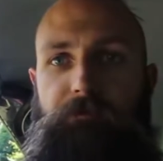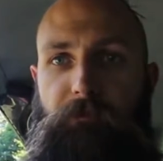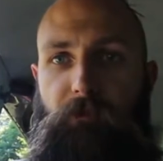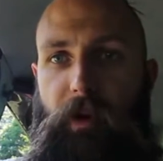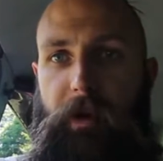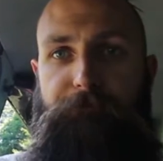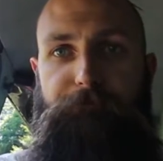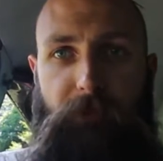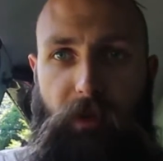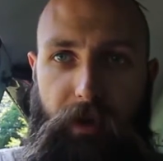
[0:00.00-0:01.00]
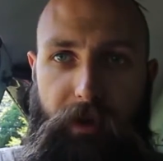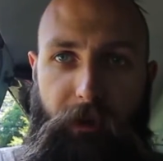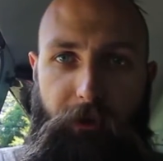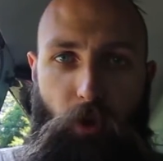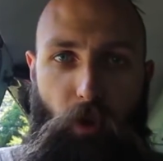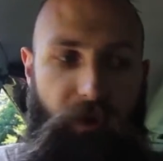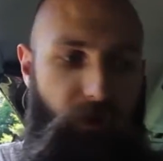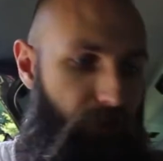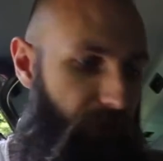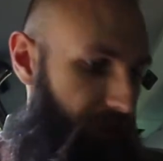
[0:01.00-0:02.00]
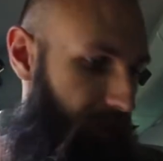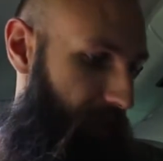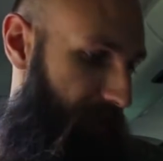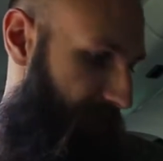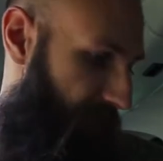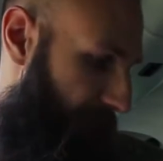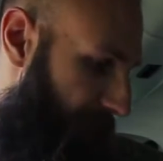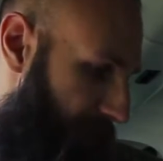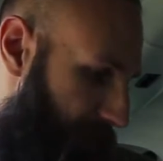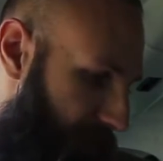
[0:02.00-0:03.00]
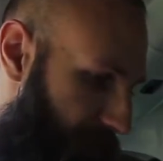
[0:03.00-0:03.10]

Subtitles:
Right, got carried away a little bit in here. Let's get it back into this